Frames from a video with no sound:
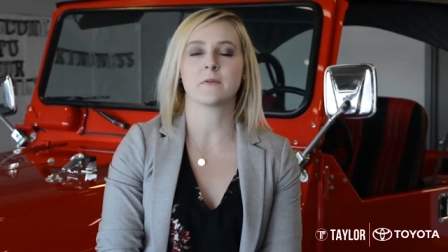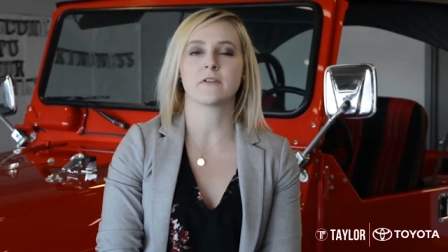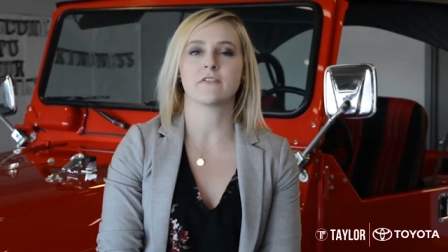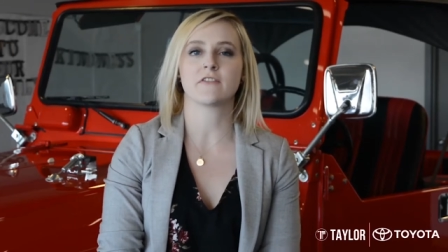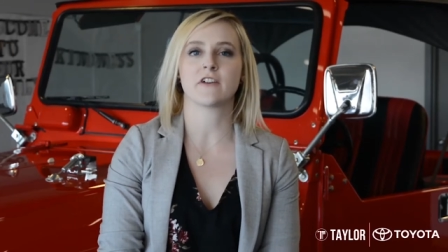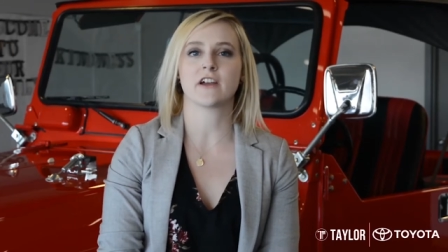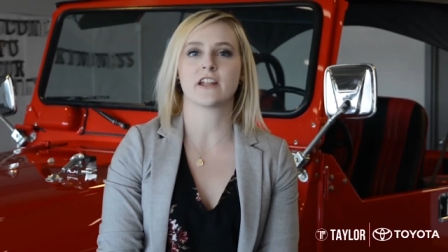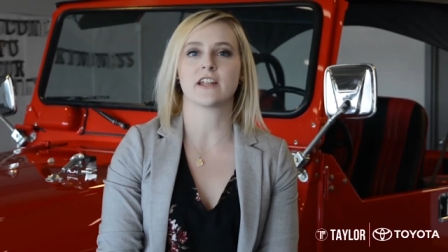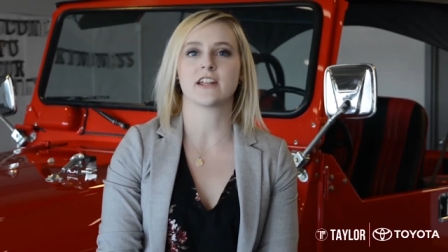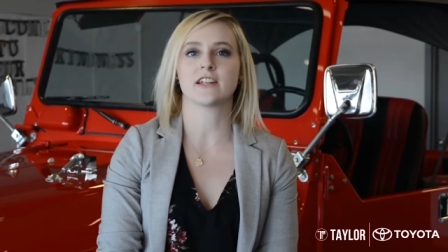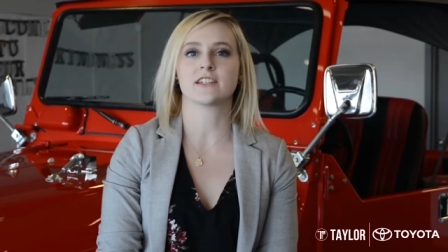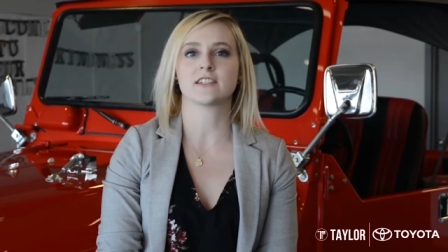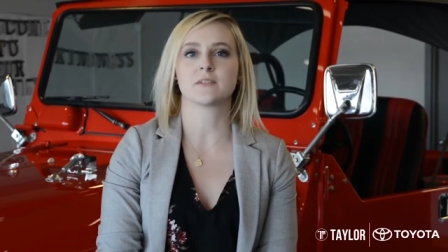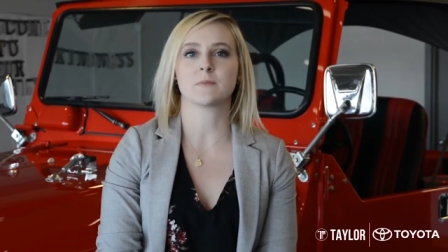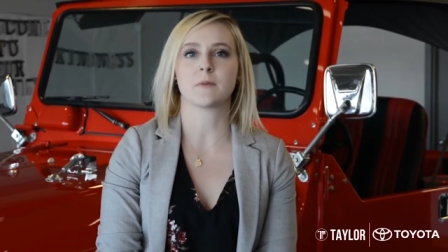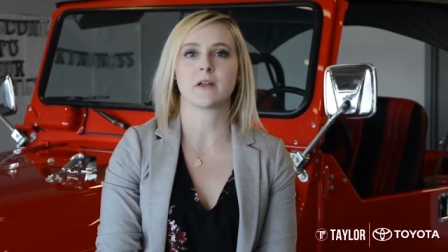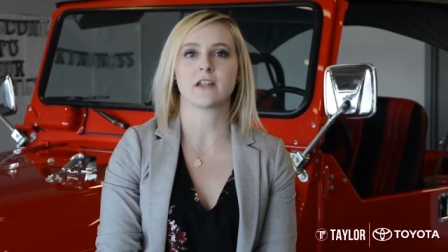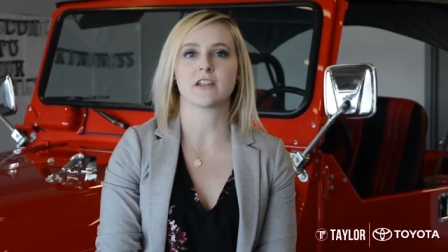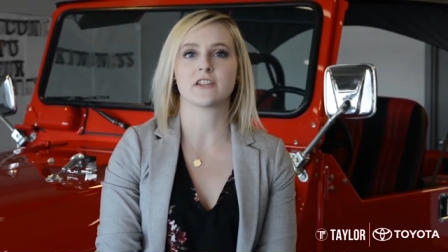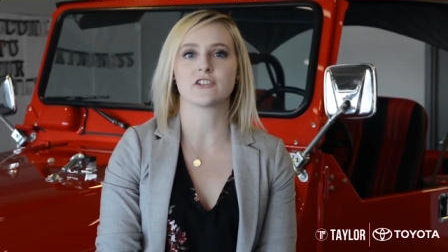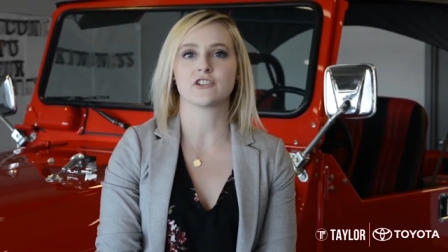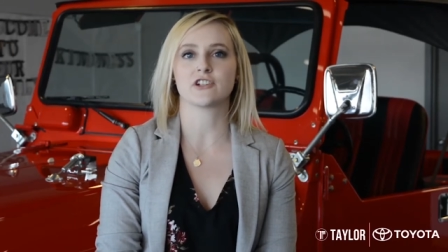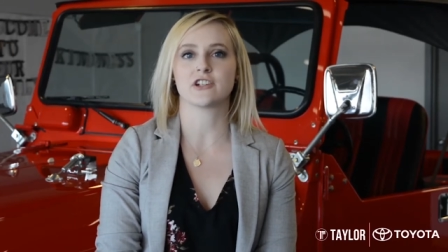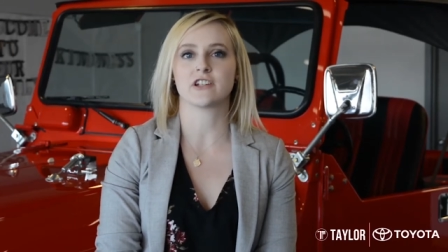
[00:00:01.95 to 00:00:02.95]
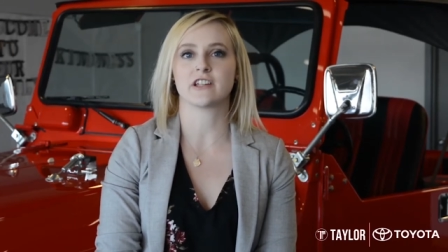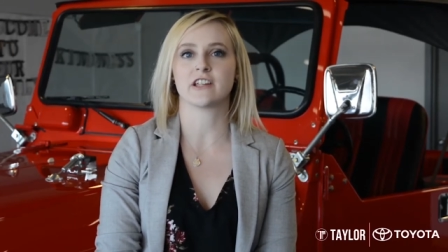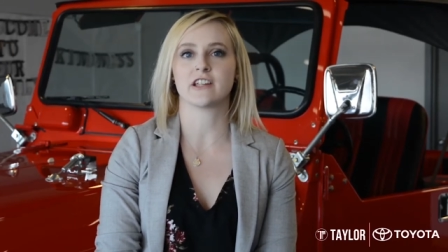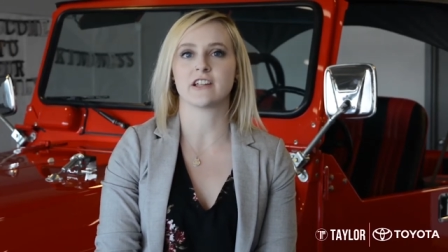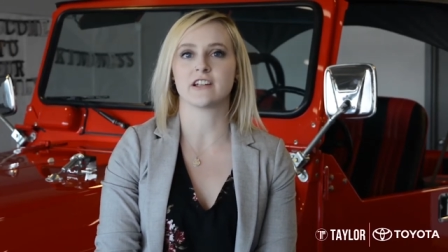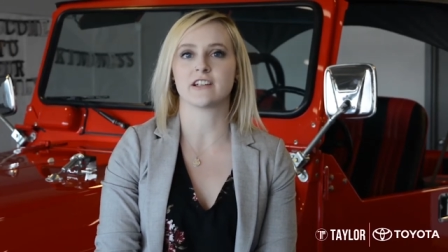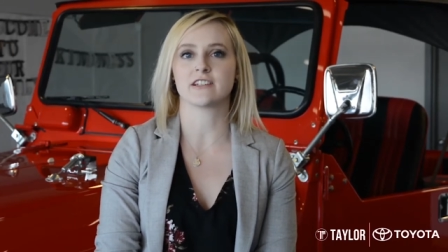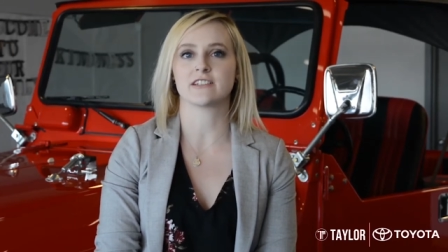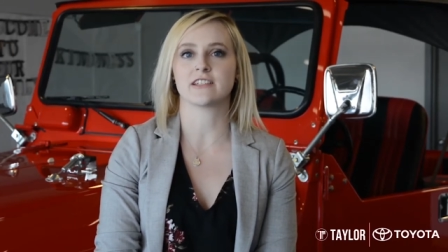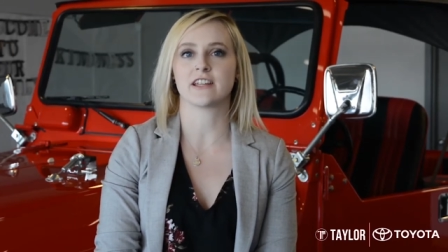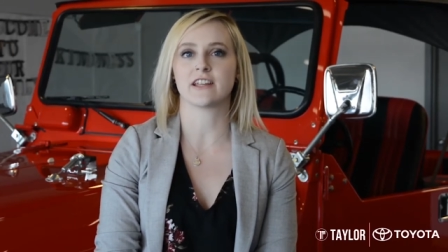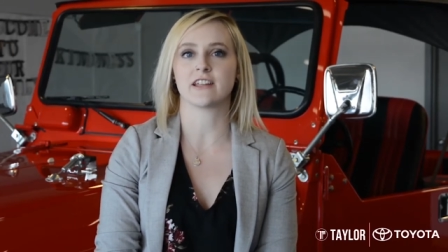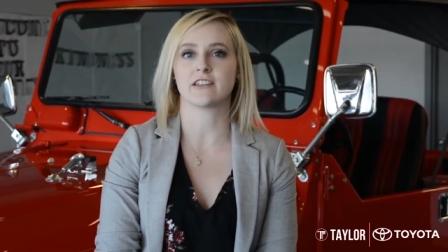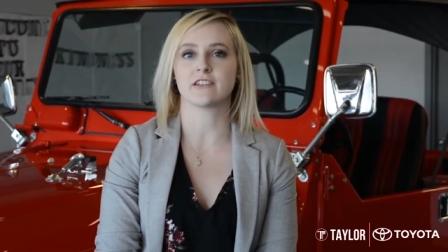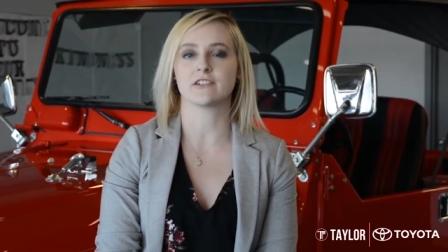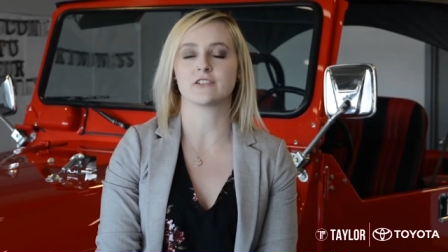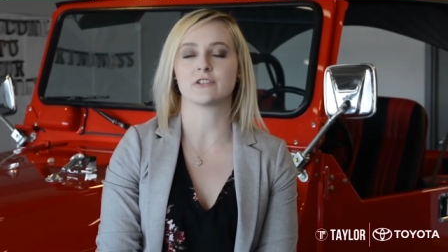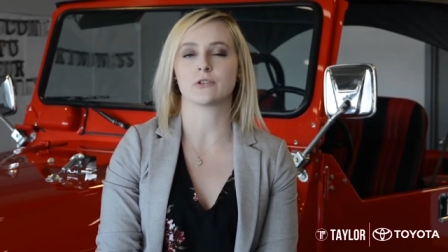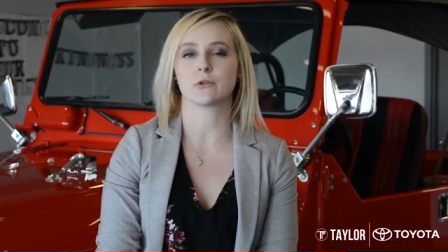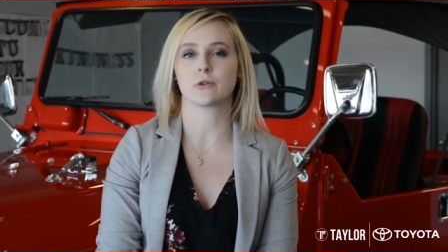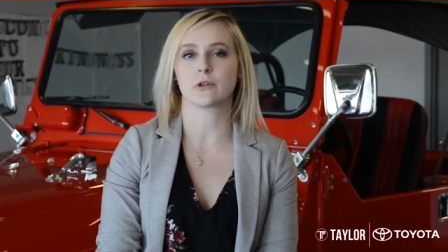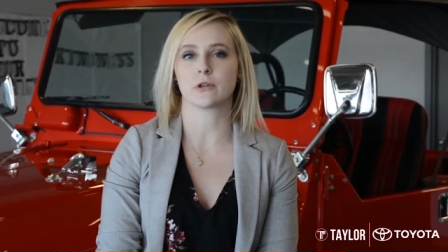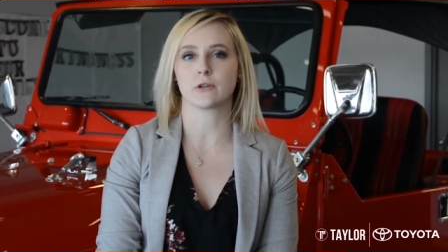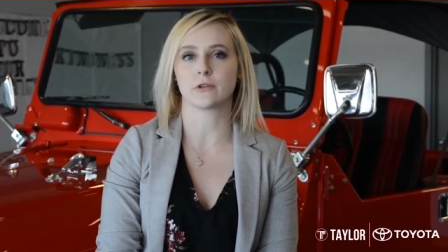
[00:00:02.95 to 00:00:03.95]
I'm a finance manager here at Taylor
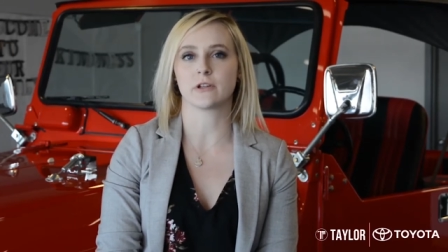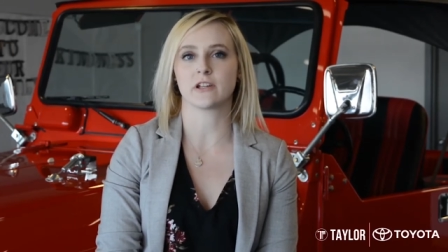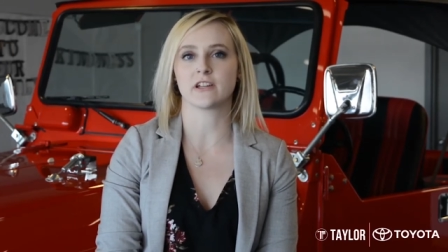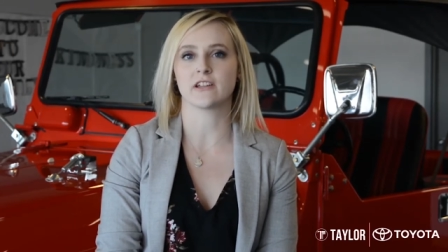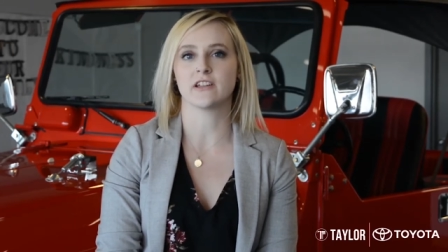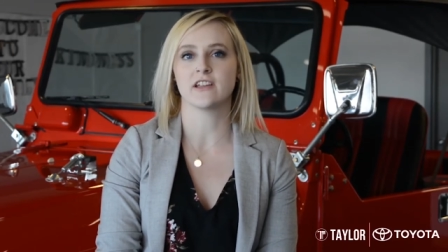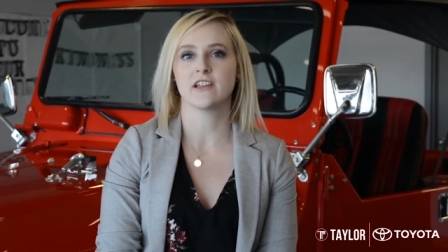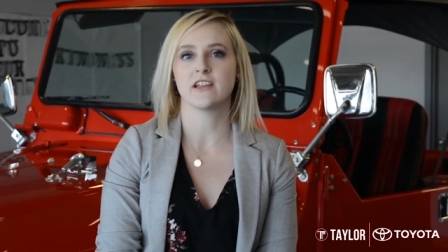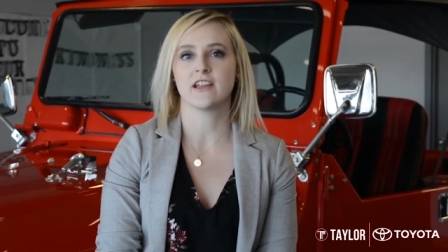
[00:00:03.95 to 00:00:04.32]
Toyota.